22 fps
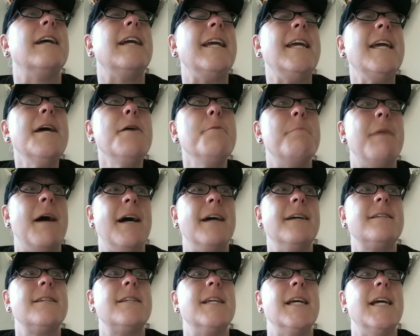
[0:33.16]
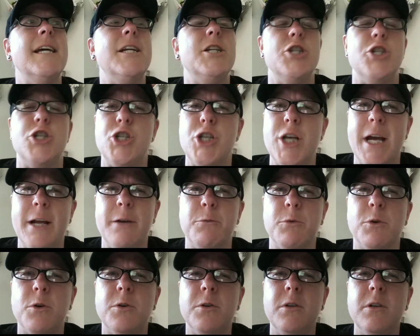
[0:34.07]
EMS in
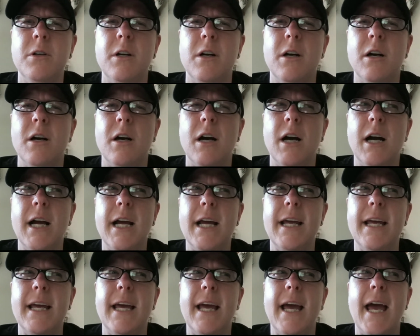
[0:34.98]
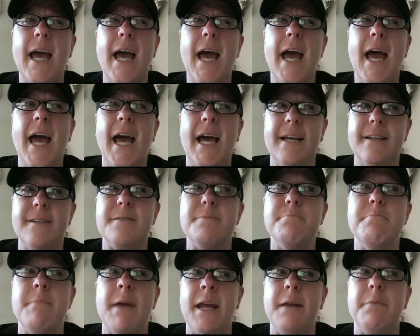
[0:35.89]
general has
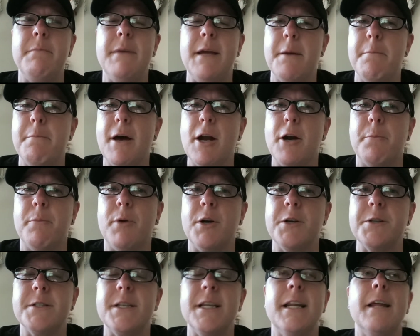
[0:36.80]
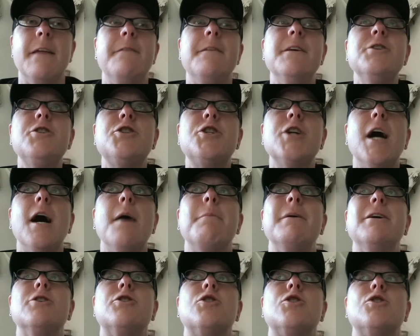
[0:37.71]
made me a better person. This
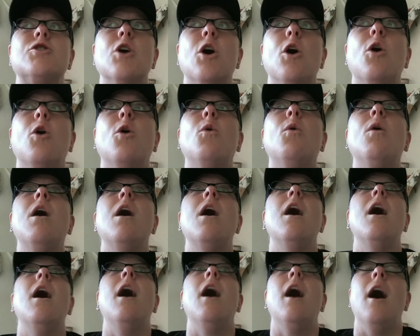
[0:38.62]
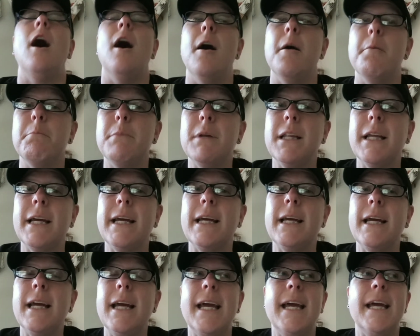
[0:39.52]
job is so
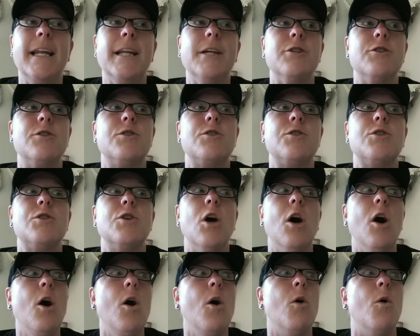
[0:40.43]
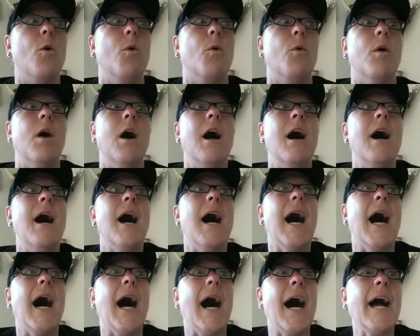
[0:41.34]
humbling and it's so
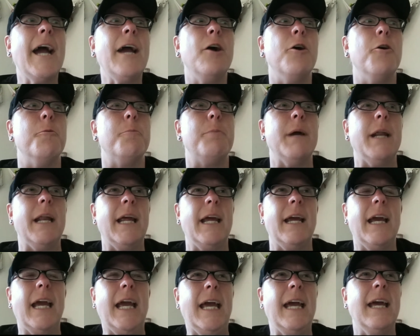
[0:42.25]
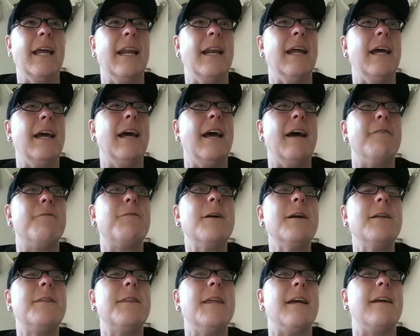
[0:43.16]
eye opening. And
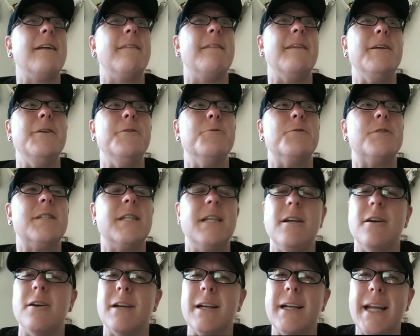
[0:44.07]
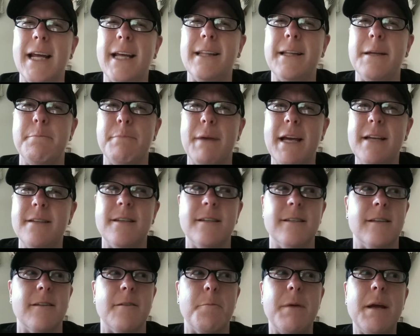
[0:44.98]
everything that you see on a daily
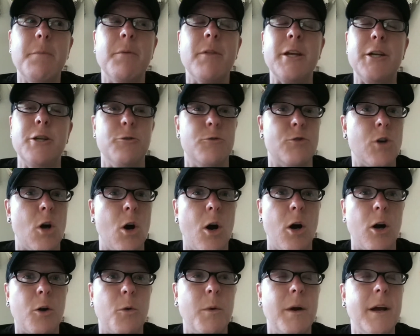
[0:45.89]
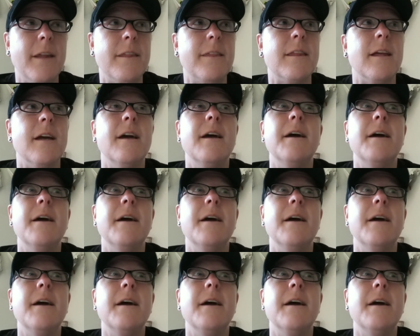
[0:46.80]
basis and the people that you talk with